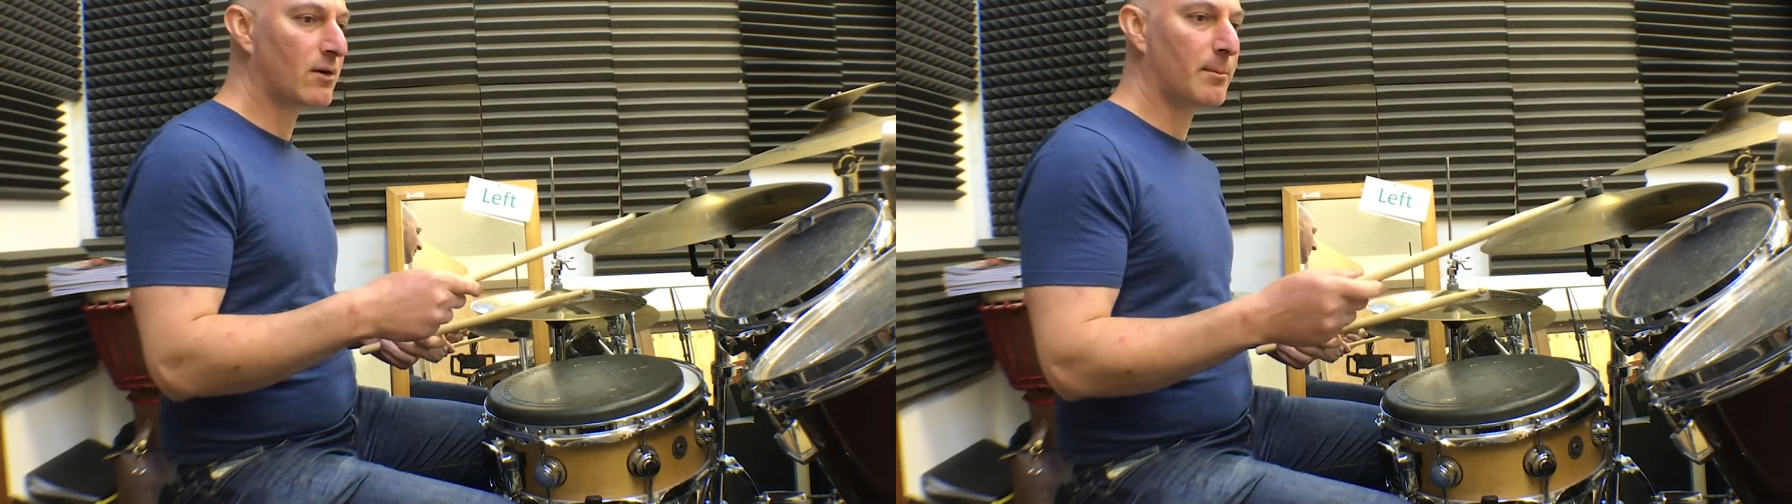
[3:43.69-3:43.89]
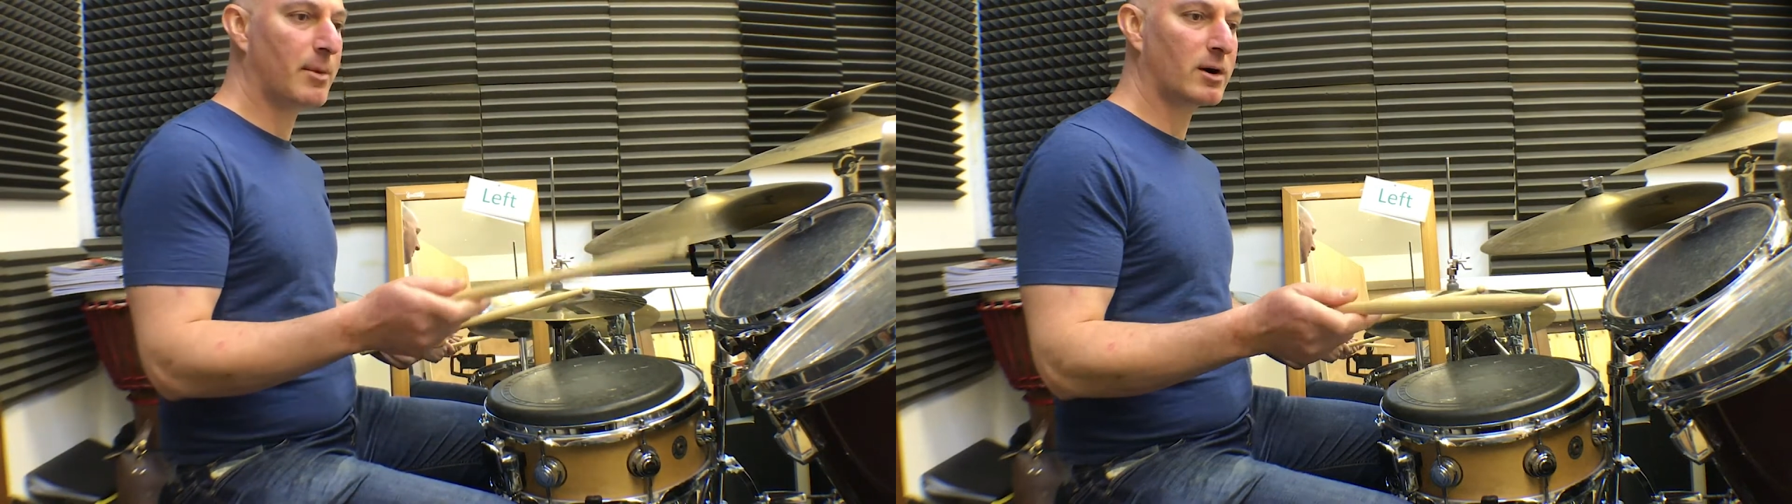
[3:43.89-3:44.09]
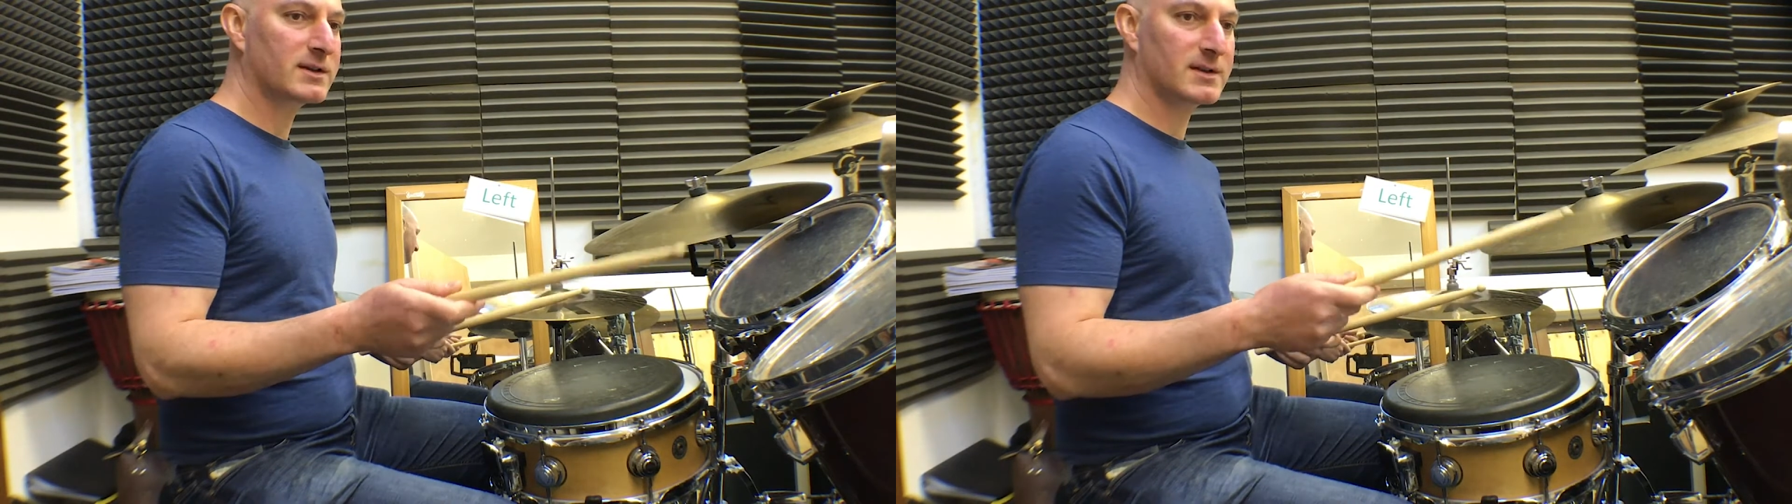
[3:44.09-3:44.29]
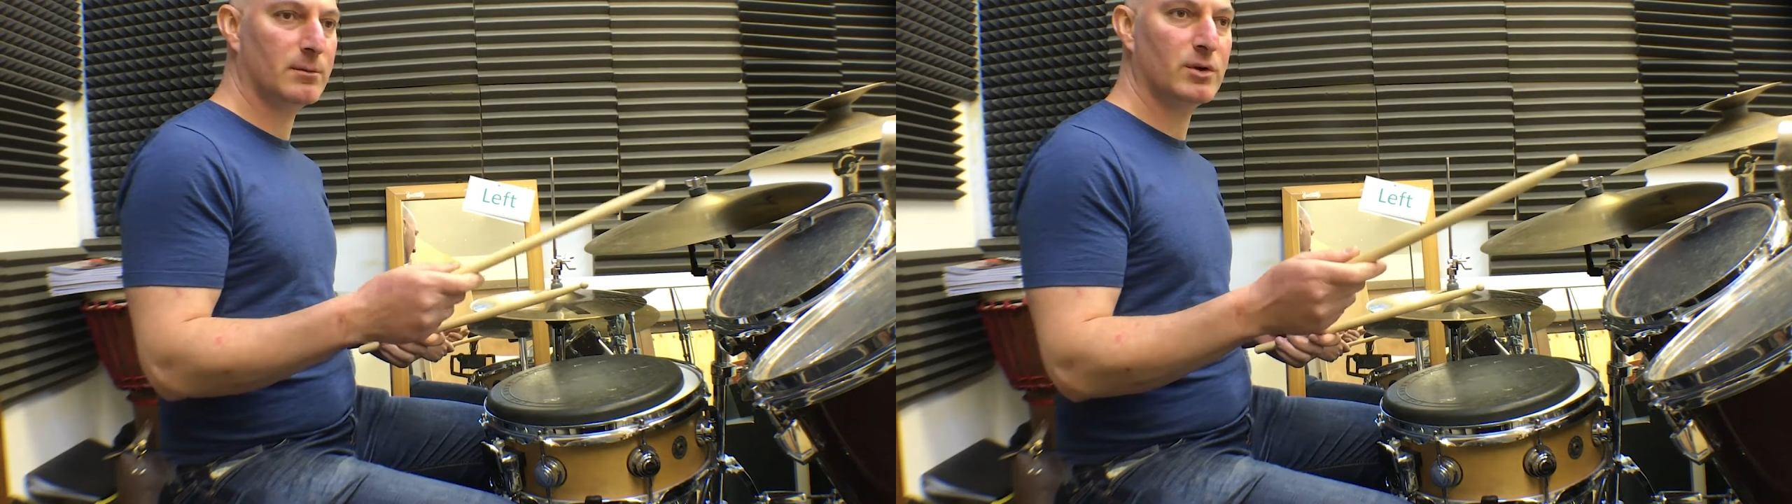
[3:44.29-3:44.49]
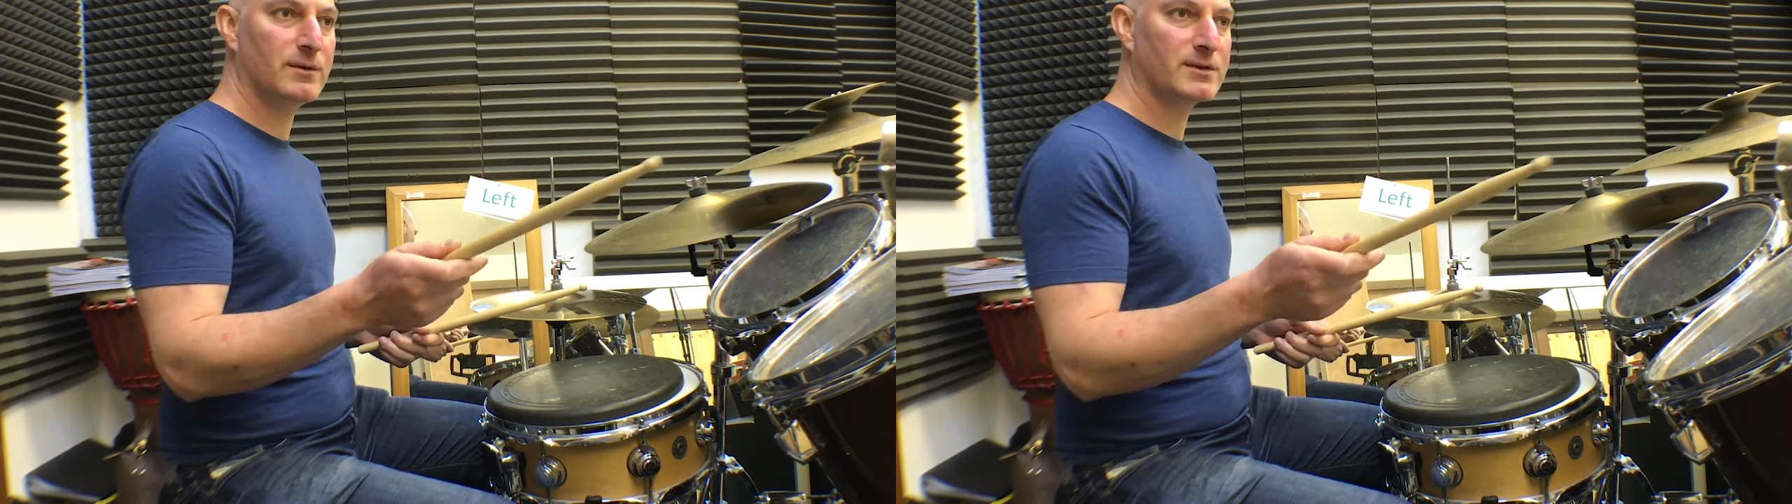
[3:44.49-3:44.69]
boxer
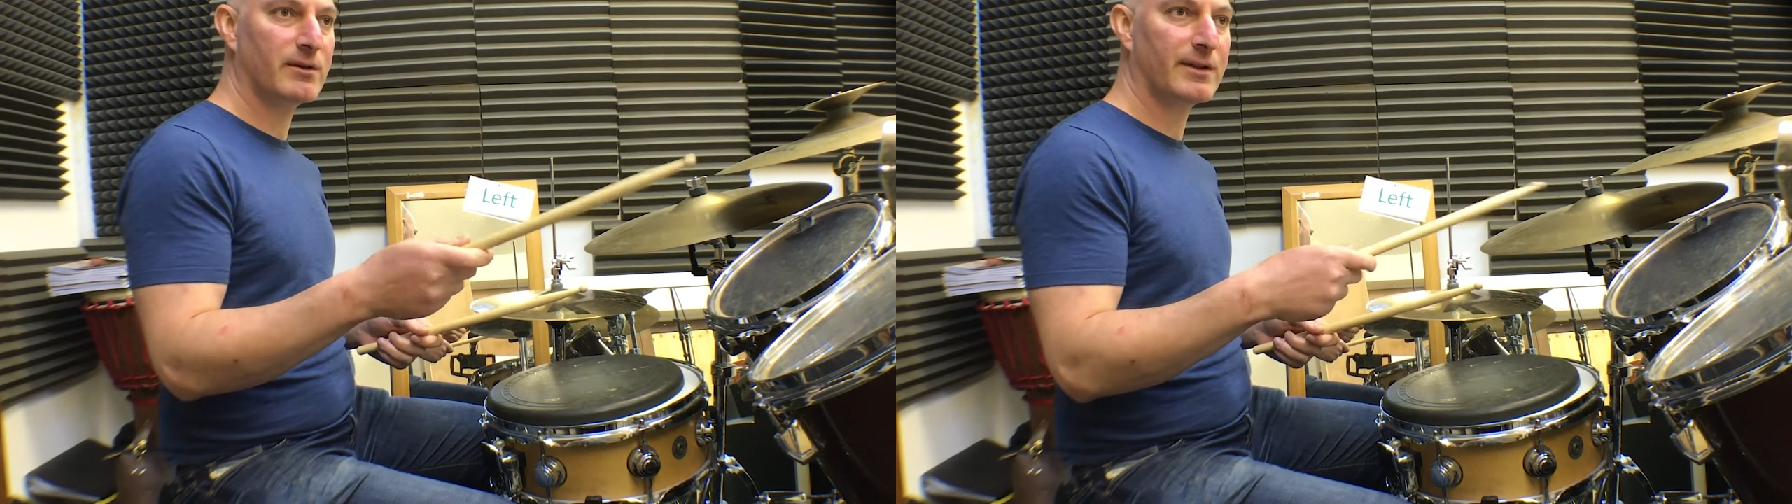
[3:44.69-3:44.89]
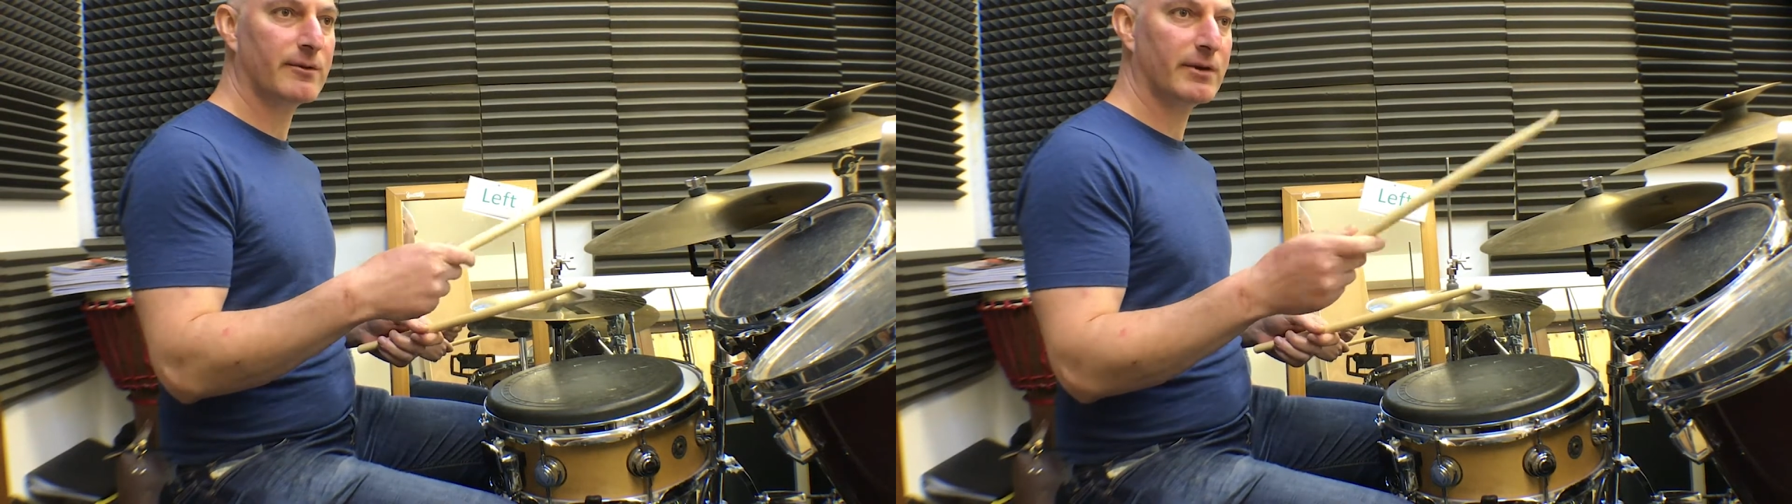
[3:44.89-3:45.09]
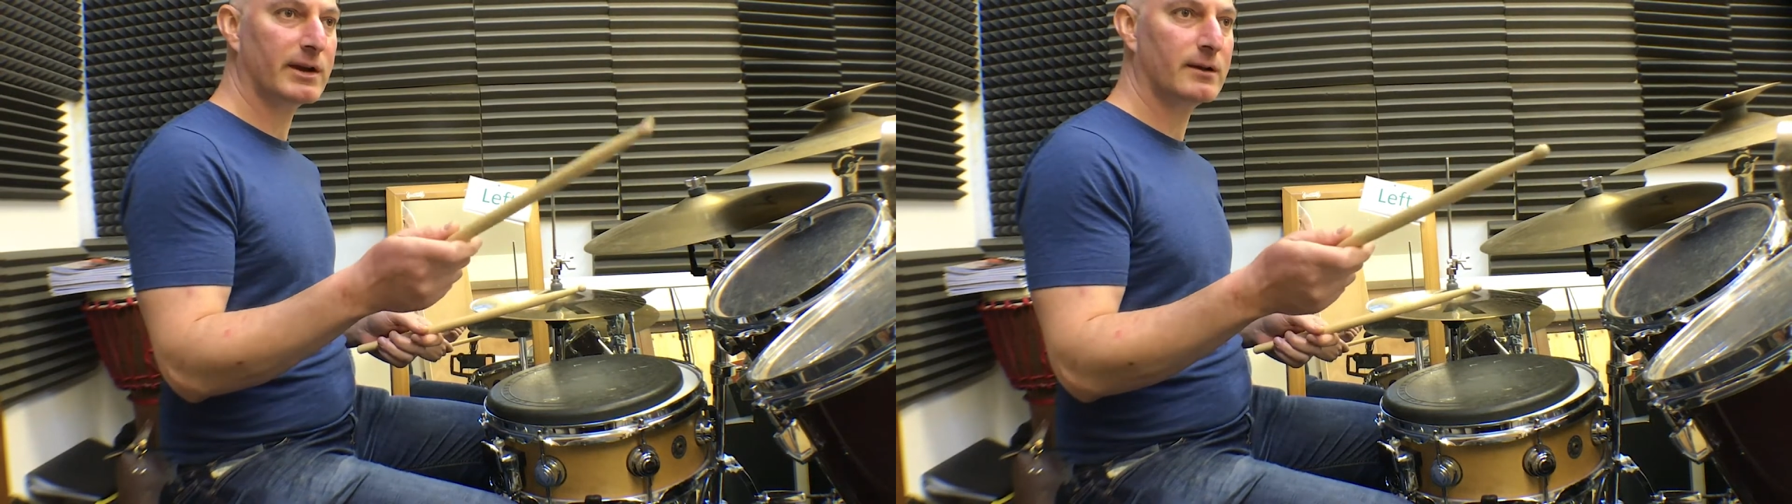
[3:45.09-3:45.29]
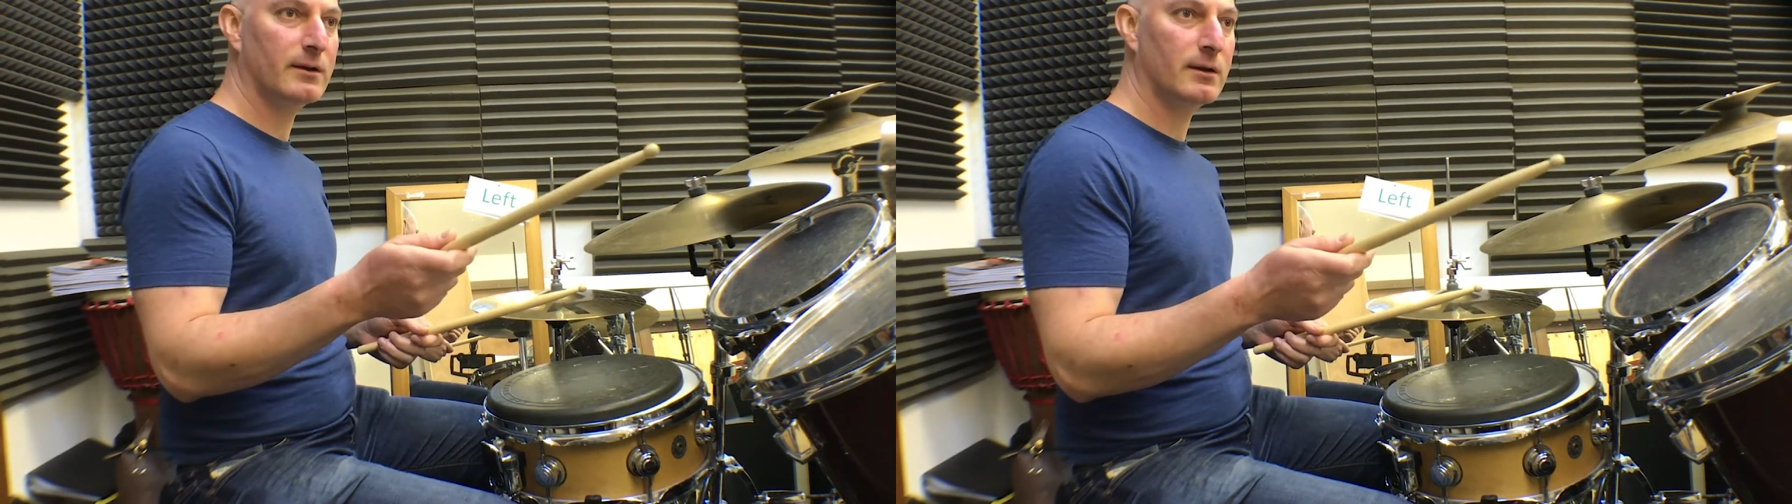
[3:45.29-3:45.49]
moves around the ring,